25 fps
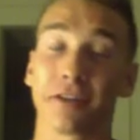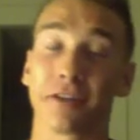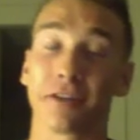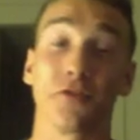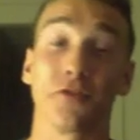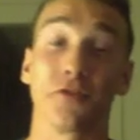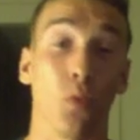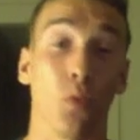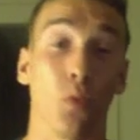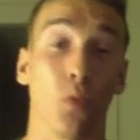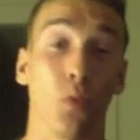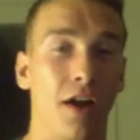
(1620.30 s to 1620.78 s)
of
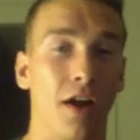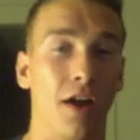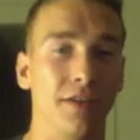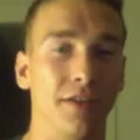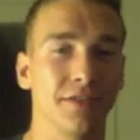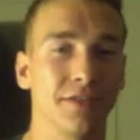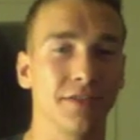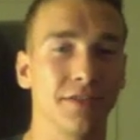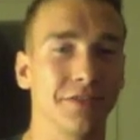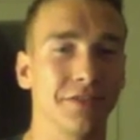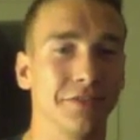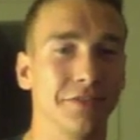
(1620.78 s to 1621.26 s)
your
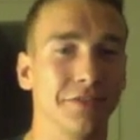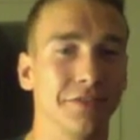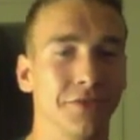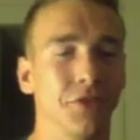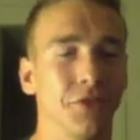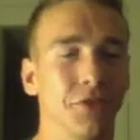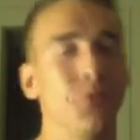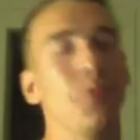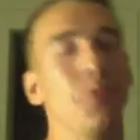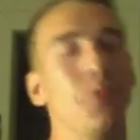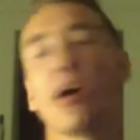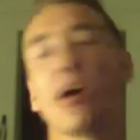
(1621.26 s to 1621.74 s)
wants.
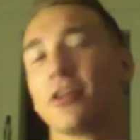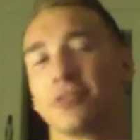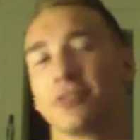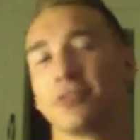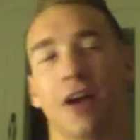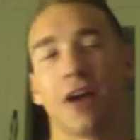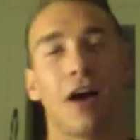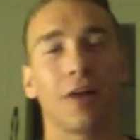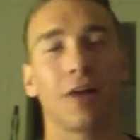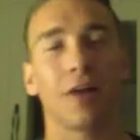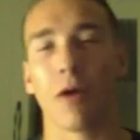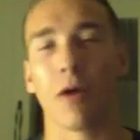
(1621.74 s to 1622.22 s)
See, we all
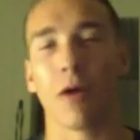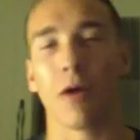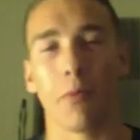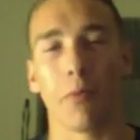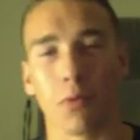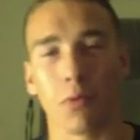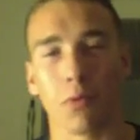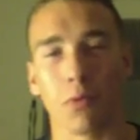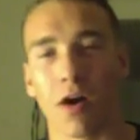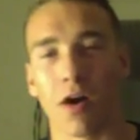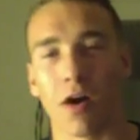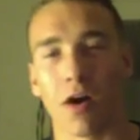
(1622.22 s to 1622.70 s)
talk about what we
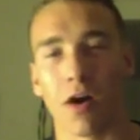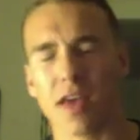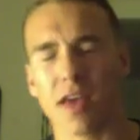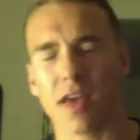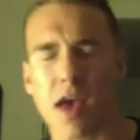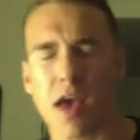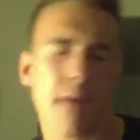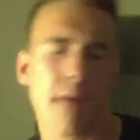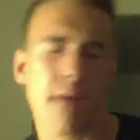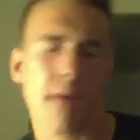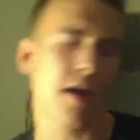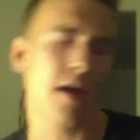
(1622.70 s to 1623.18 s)
want.
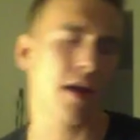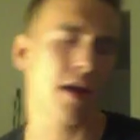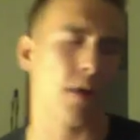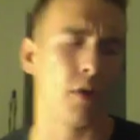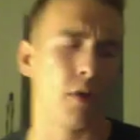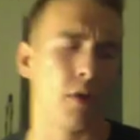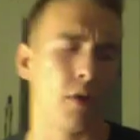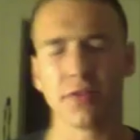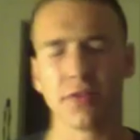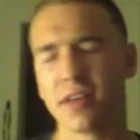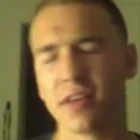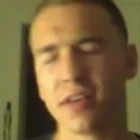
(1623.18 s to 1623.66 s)
Yeah, man, I
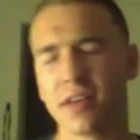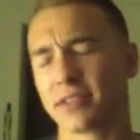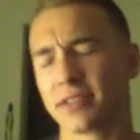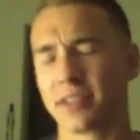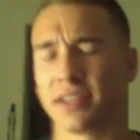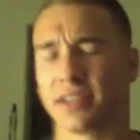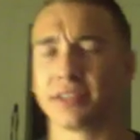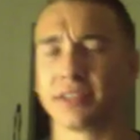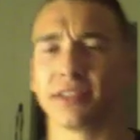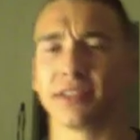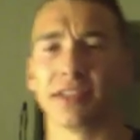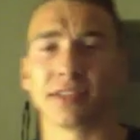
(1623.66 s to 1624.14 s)
want to do this and
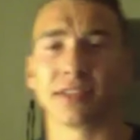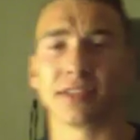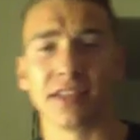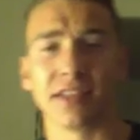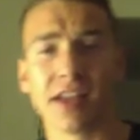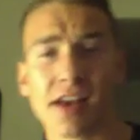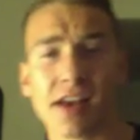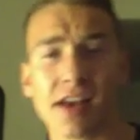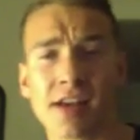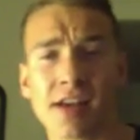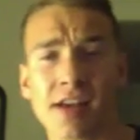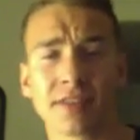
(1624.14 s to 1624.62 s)
this and this and
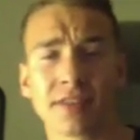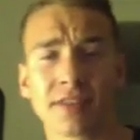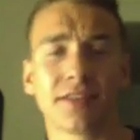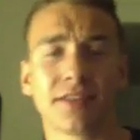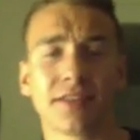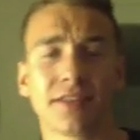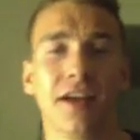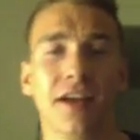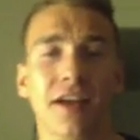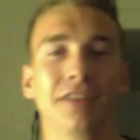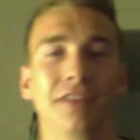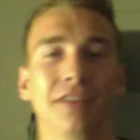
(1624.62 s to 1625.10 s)
this.
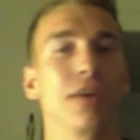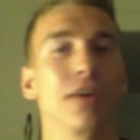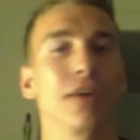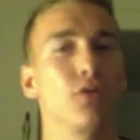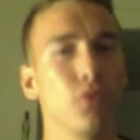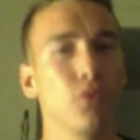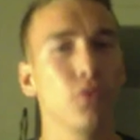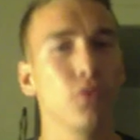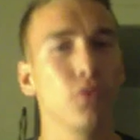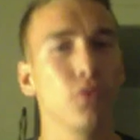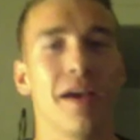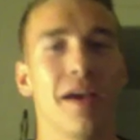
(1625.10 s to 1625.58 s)
It's like,
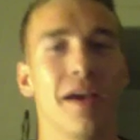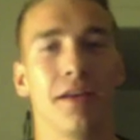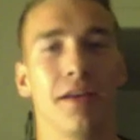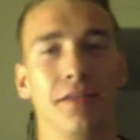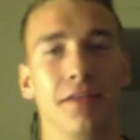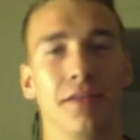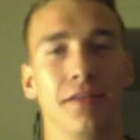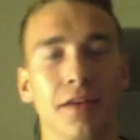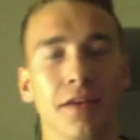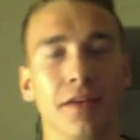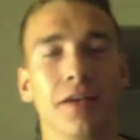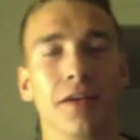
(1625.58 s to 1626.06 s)
cool,
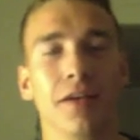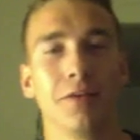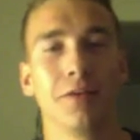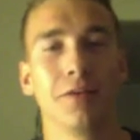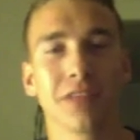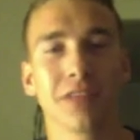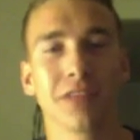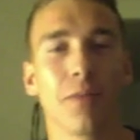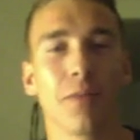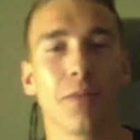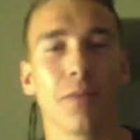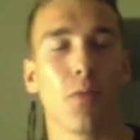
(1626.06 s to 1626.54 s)
man. It's
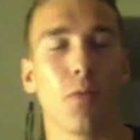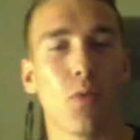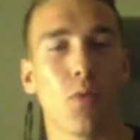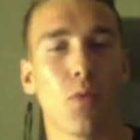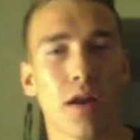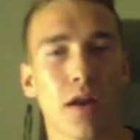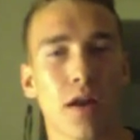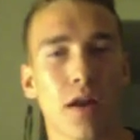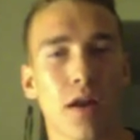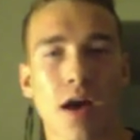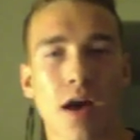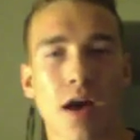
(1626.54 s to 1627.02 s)
like, but what
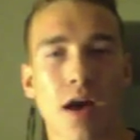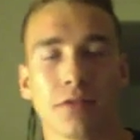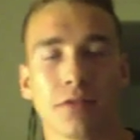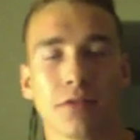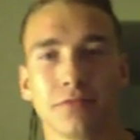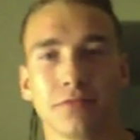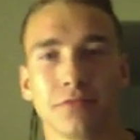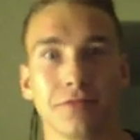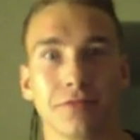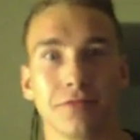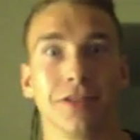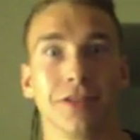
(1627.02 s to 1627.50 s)
have
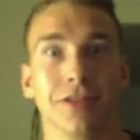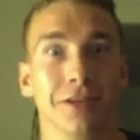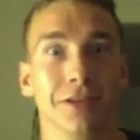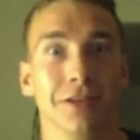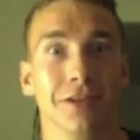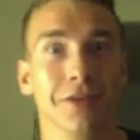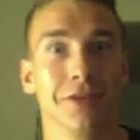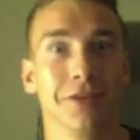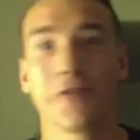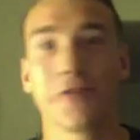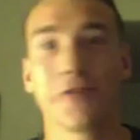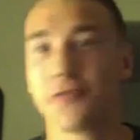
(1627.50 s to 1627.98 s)

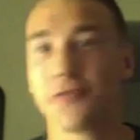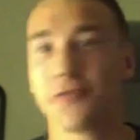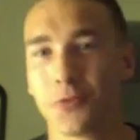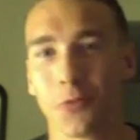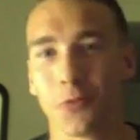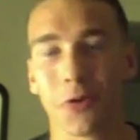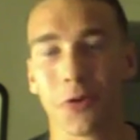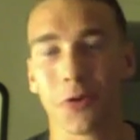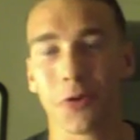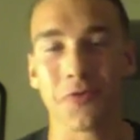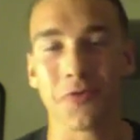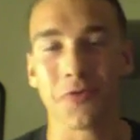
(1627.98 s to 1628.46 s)
you
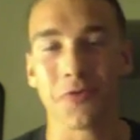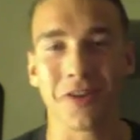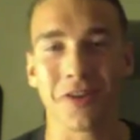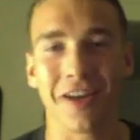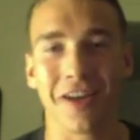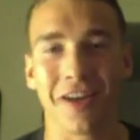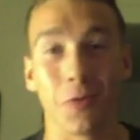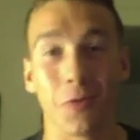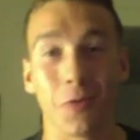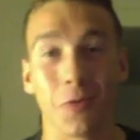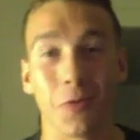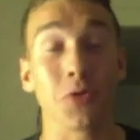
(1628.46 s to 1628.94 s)

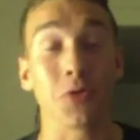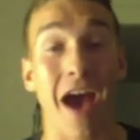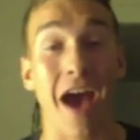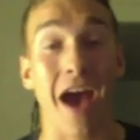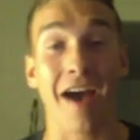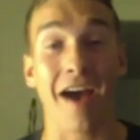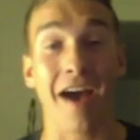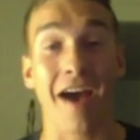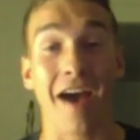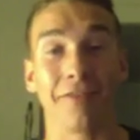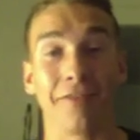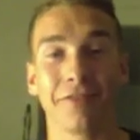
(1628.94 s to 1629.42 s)
done? What do you
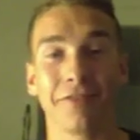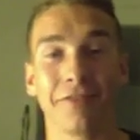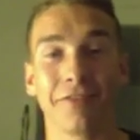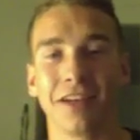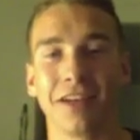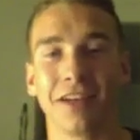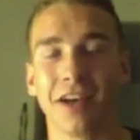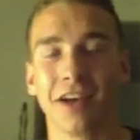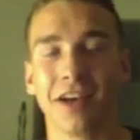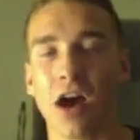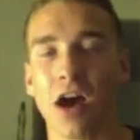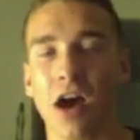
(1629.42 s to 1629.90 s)
have?
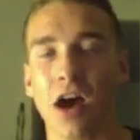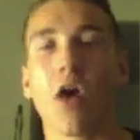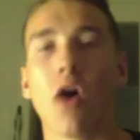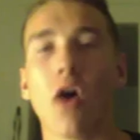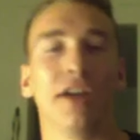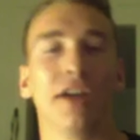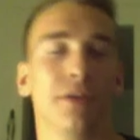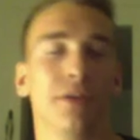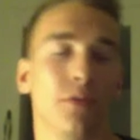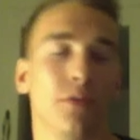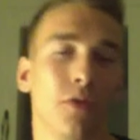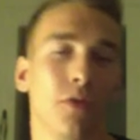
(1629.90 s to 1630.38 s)
Oh,
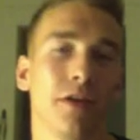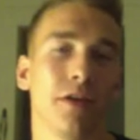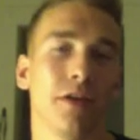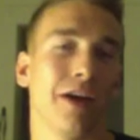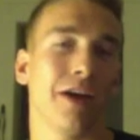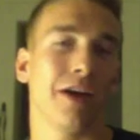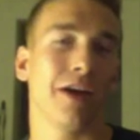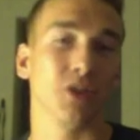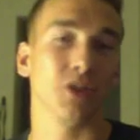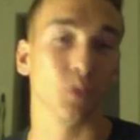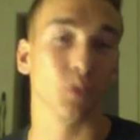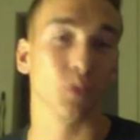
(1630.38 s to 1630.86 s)
I
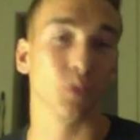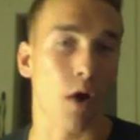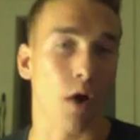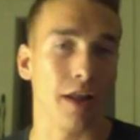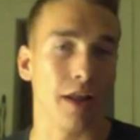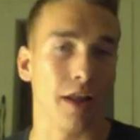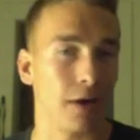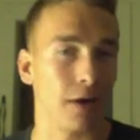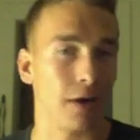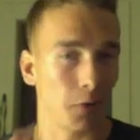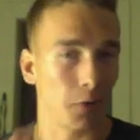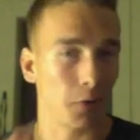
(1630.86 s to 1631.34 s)
just want it.
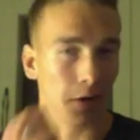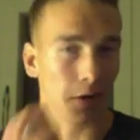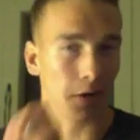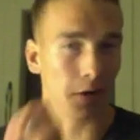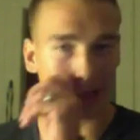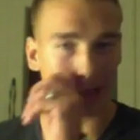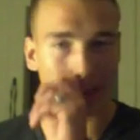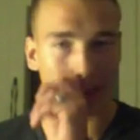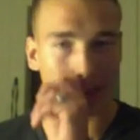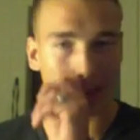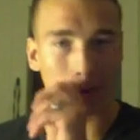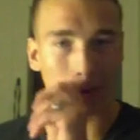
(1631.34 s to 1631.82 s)
I don't want to
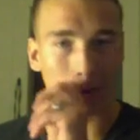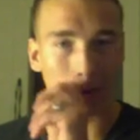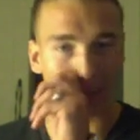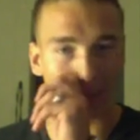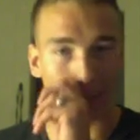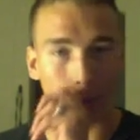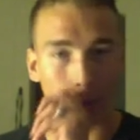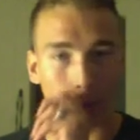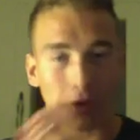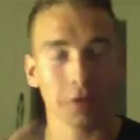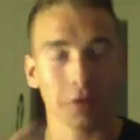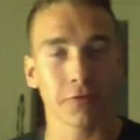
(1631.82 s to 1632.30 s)
like go out there and
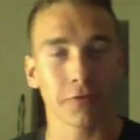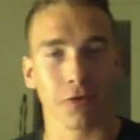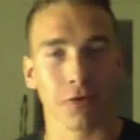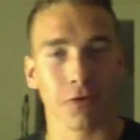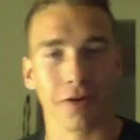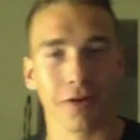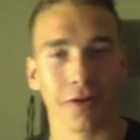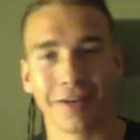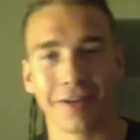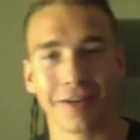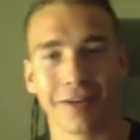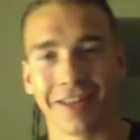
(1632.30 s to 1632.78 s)
work for
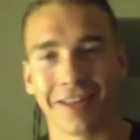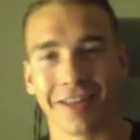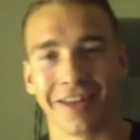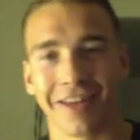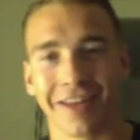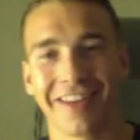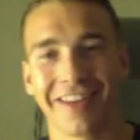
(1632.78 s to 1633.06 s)
it. Like,